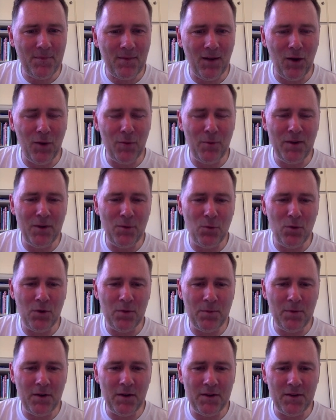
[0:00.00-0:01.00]
many
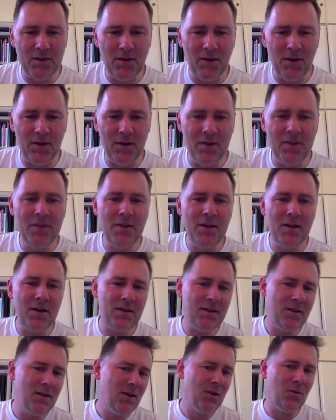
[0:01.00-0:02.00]
word pairs are in
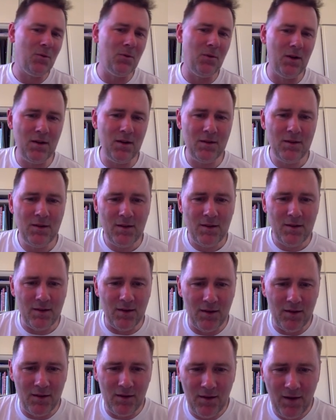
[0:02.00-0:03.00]
there? Well,
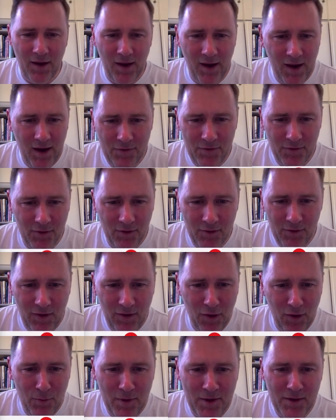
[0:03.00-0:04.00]
half of
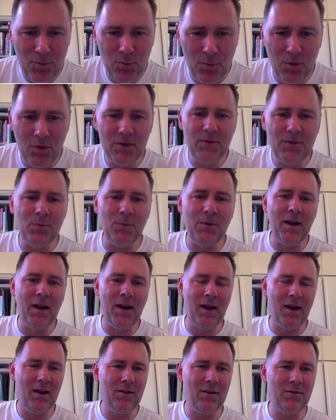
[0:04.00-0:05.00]
how many words we
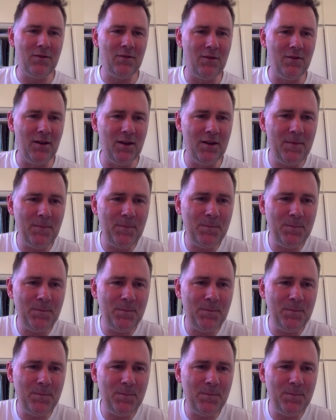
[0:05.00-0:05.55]
have, right?